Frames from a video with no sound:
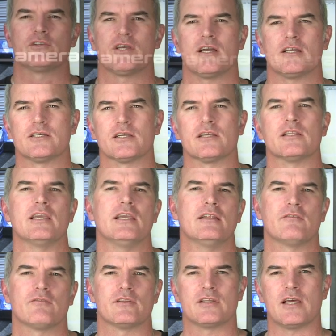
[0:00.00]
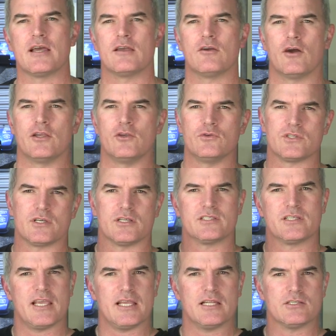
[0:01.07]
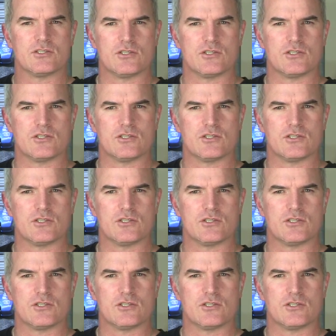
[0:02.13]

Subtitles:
charging at the end of the day, I use a 10